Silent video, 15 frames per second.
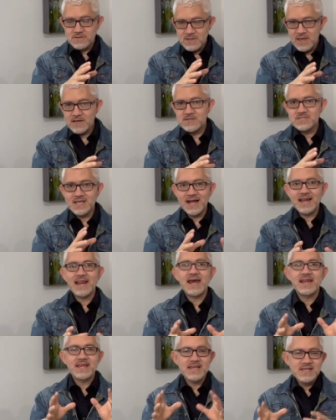things a
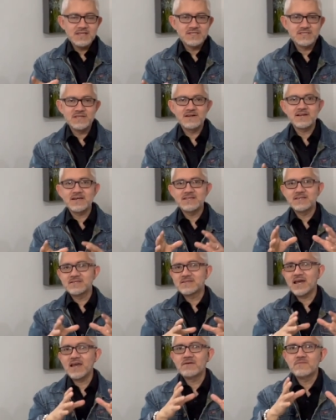lot easier at the
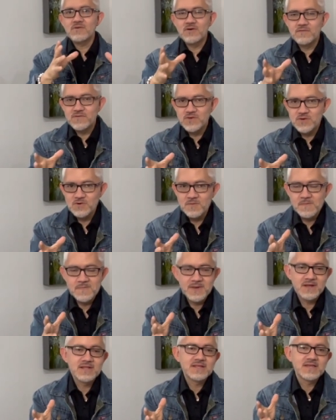time of you
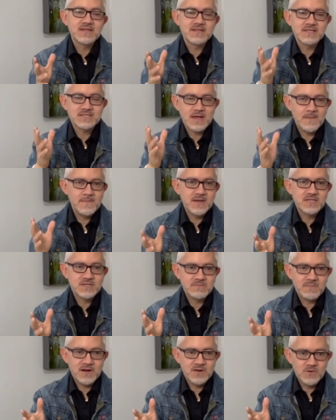building this
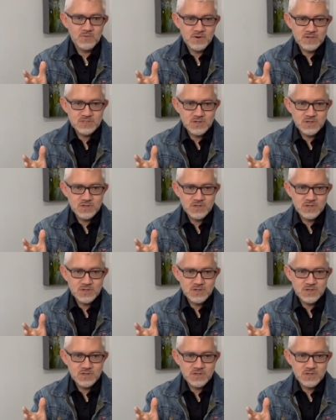amazing body of work.